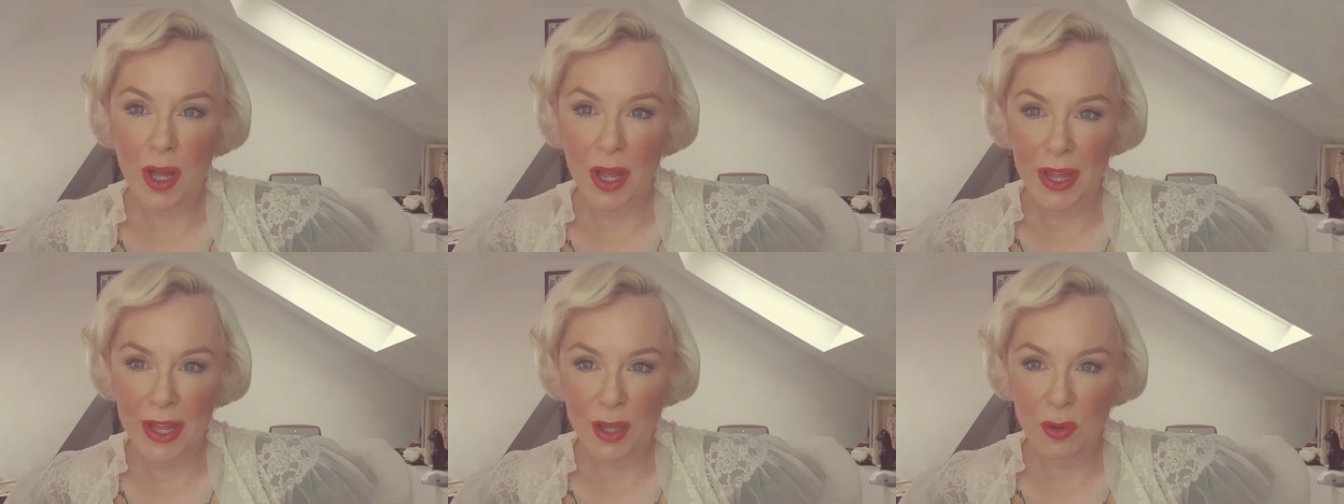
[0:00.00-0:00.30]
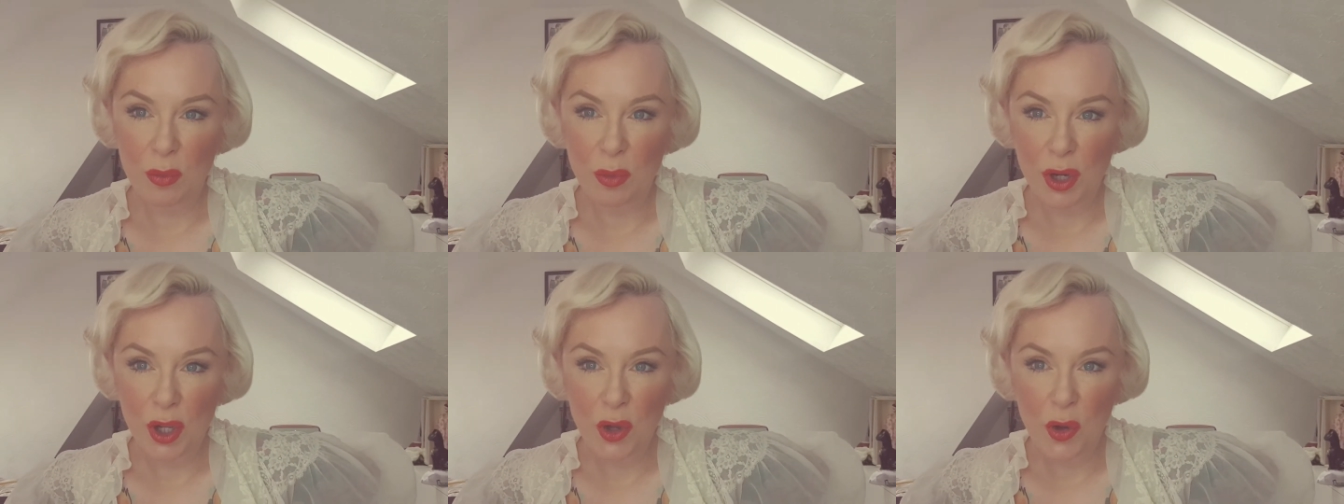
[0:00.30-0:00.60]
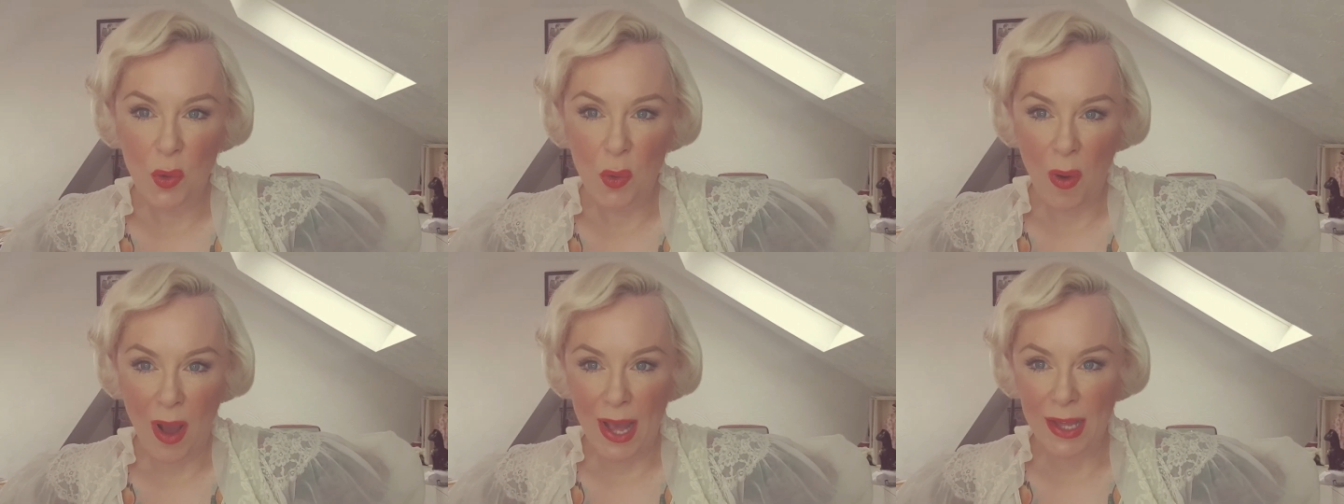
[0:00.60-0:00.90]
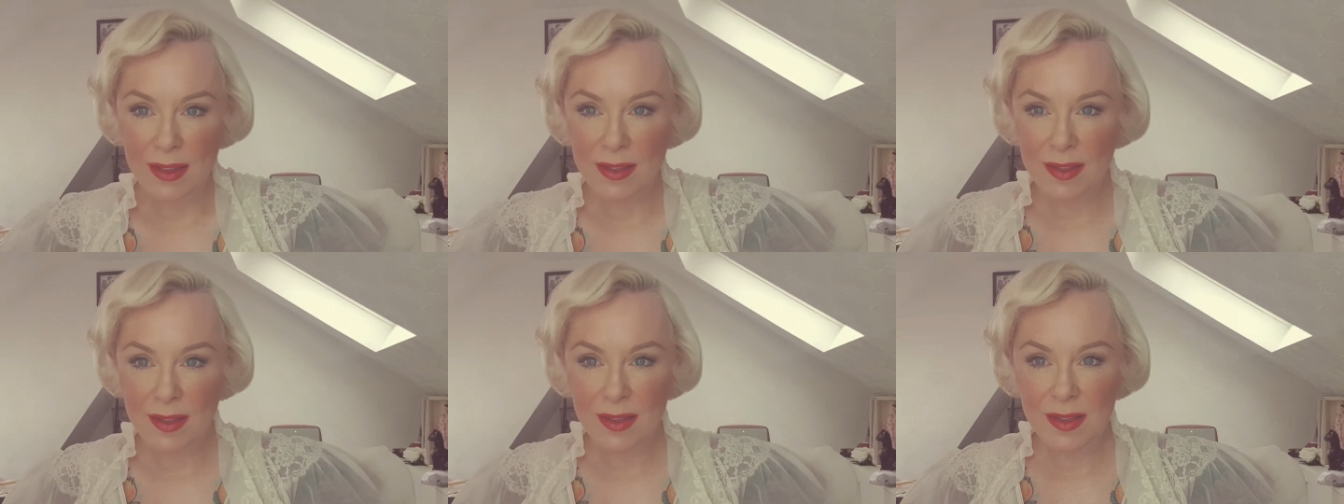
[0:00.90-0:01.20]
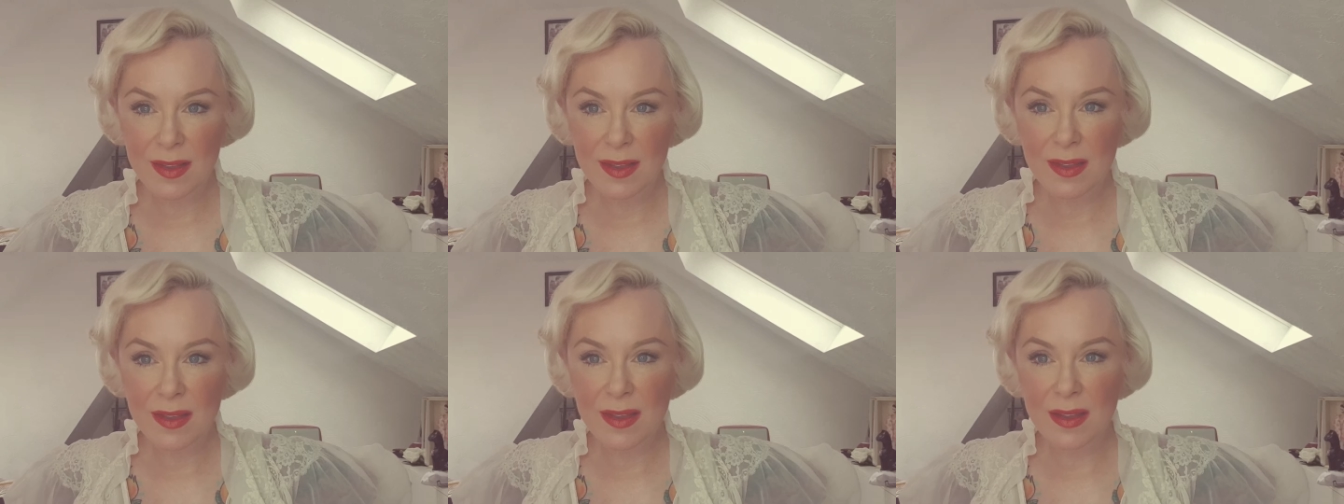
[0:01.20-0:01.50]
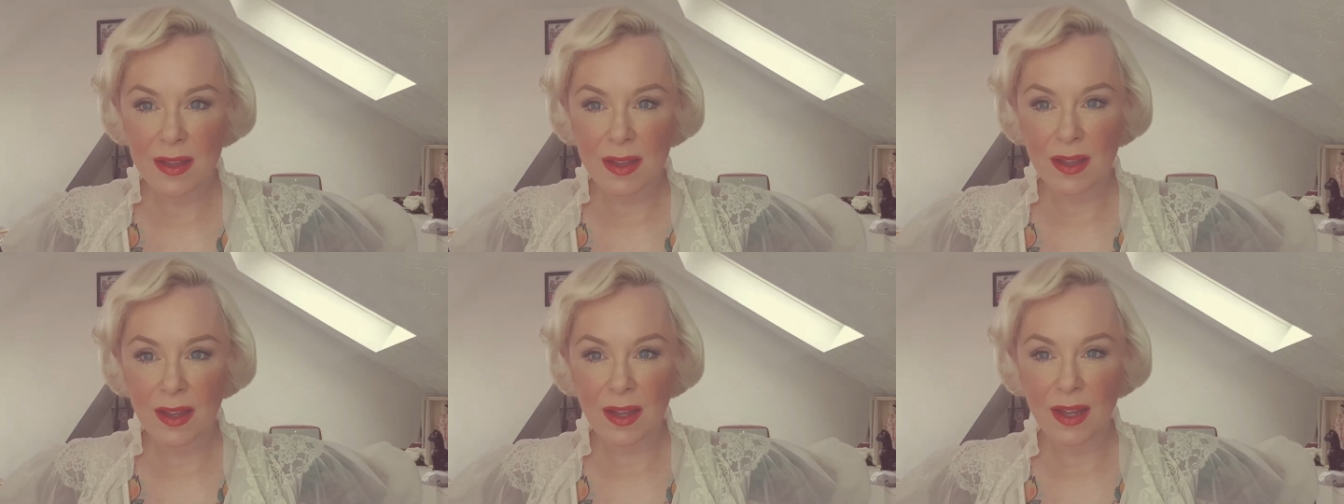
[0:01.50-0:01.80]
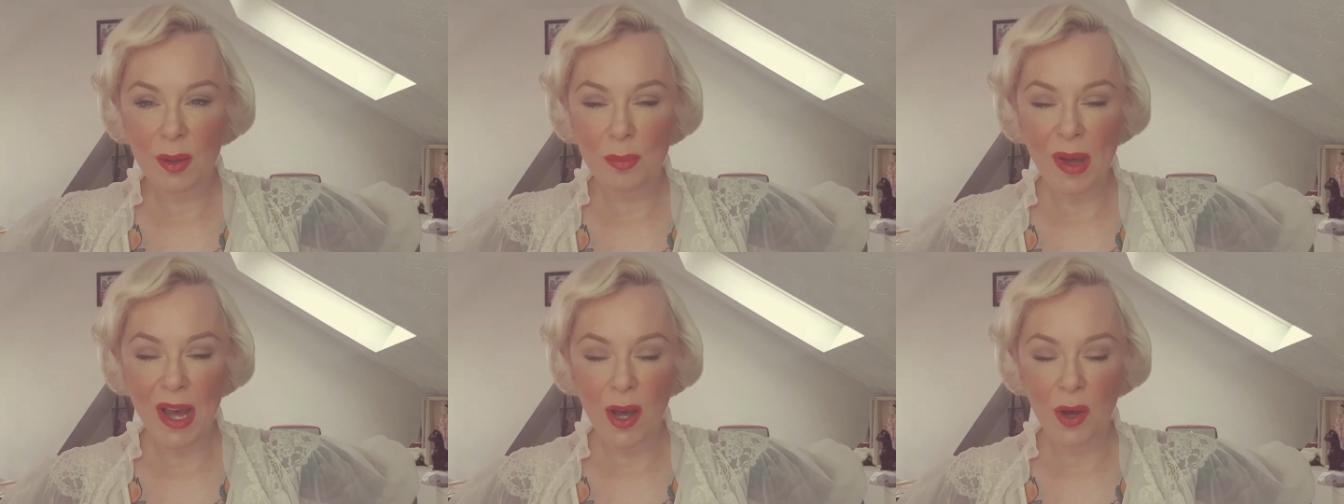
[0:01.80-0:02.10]
a request
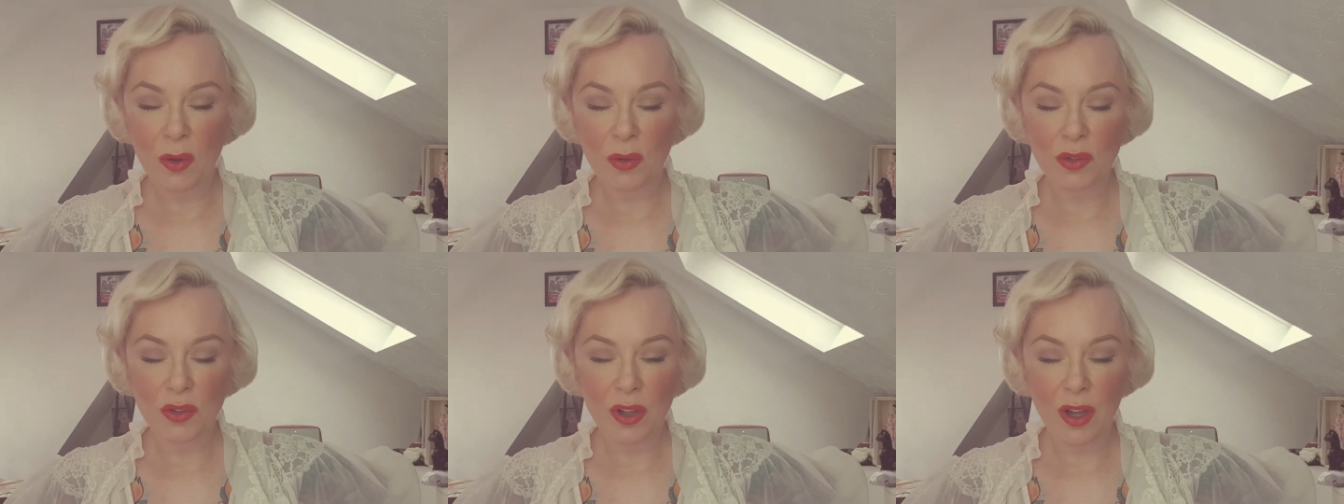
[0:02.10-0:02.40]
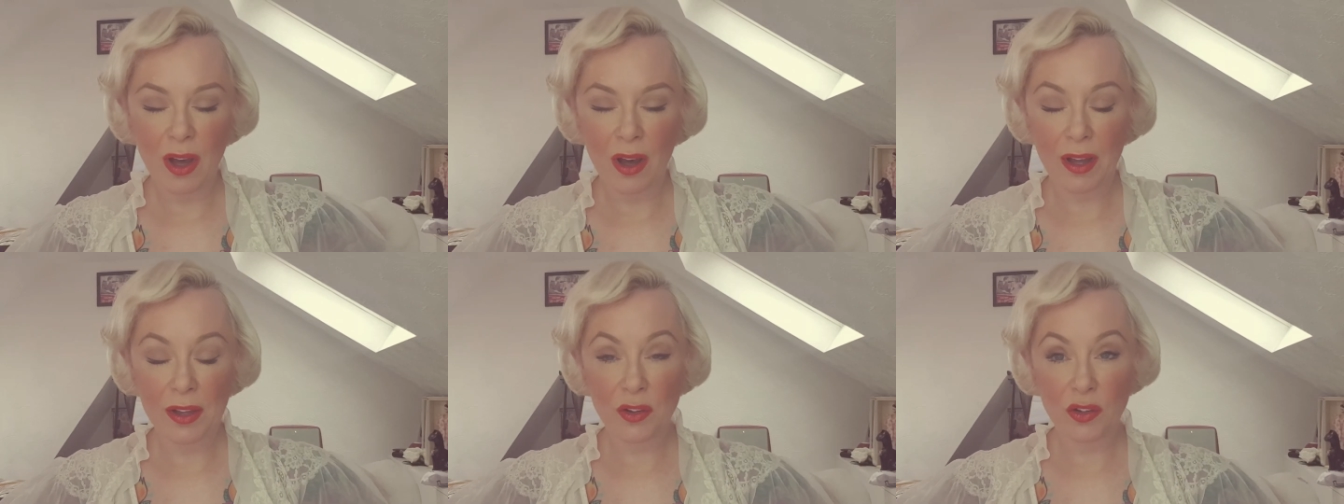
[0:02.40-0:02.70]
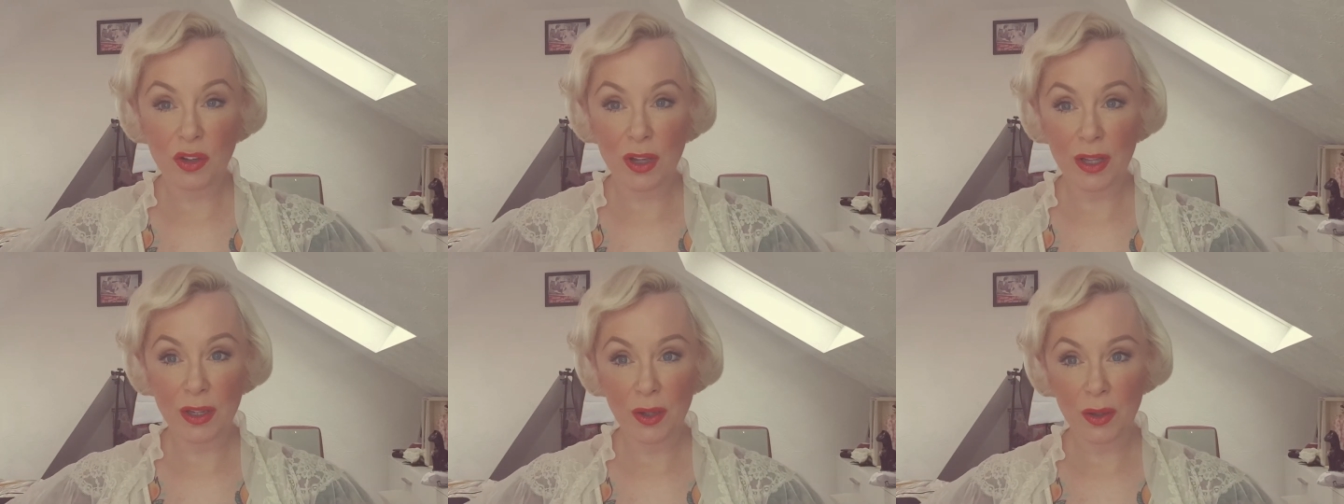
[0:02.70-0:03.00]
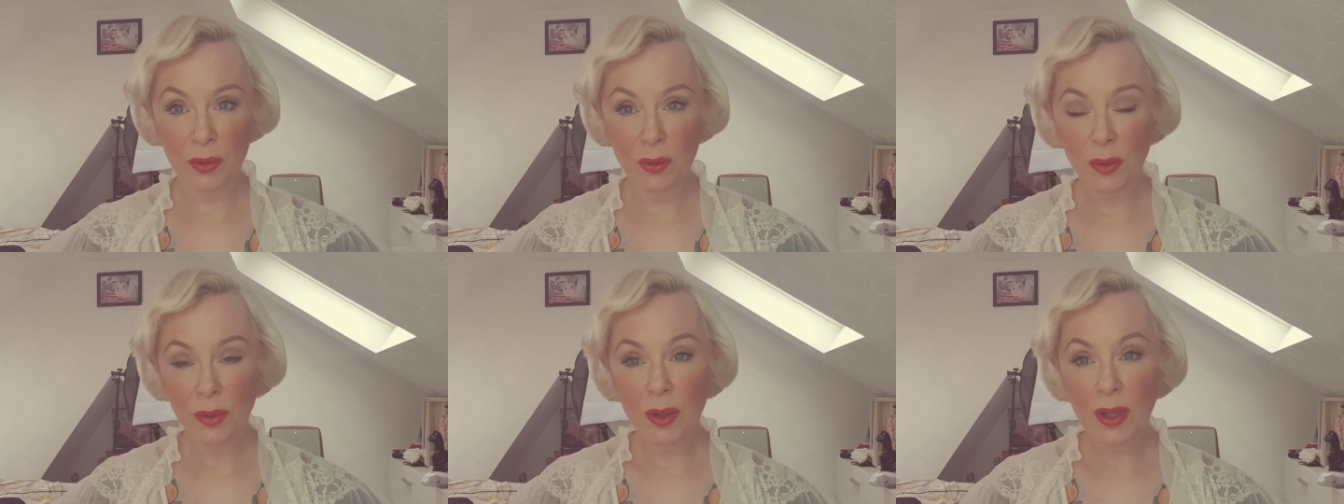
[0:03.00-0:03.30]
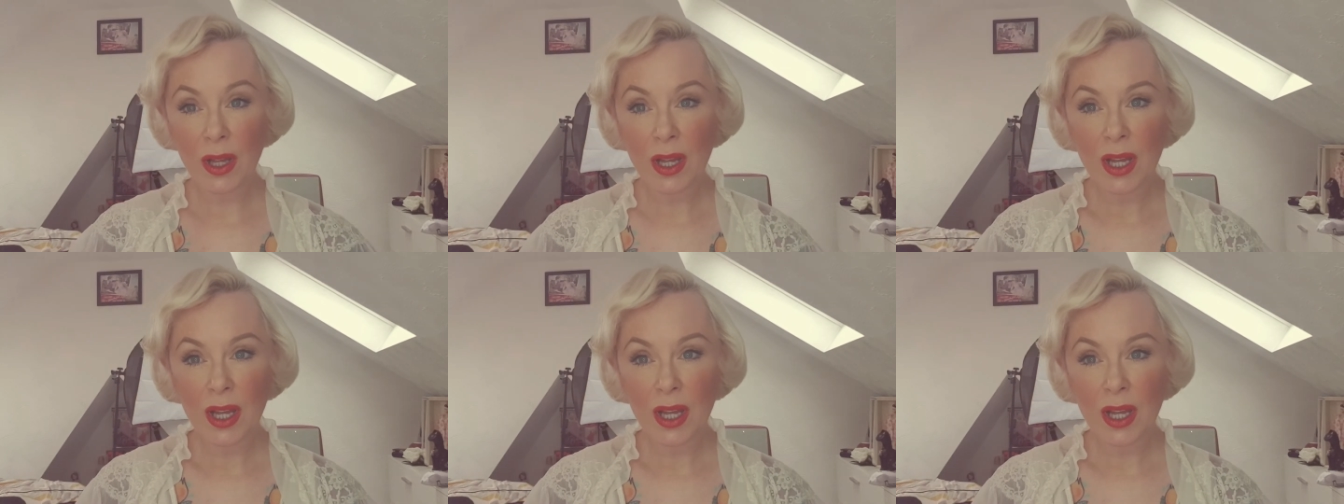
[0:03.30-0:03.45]
about eyeshadow,